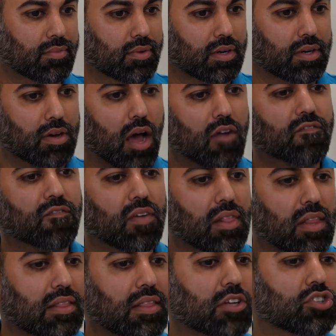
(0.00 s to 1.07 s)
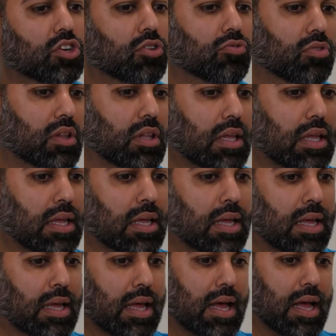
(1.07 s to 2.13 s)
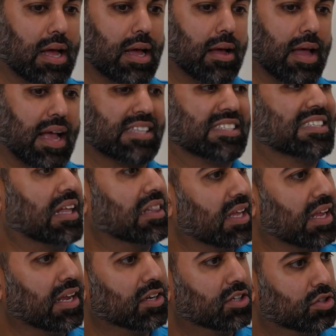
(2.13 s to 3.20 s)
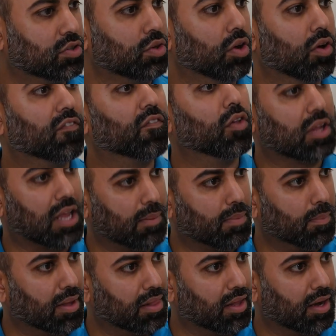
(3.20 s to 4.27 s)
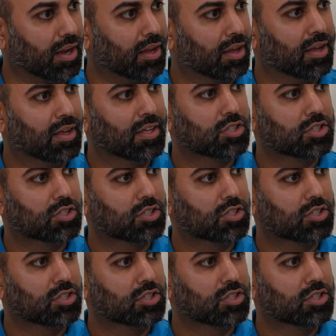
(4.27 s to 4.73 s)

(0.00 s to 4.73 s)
not feeling that you're really excelling to your full capability.